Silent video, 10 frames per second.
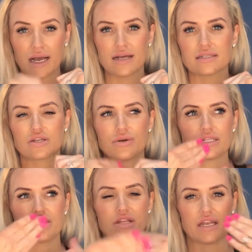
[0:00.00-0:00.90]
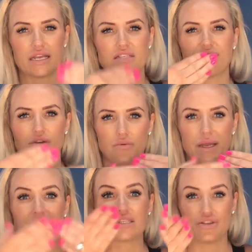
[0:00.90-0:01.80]
to ask a question in the next few
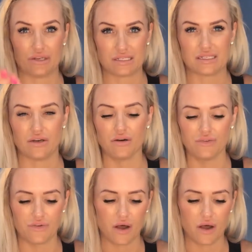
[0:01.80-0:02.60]
weeks to yourself,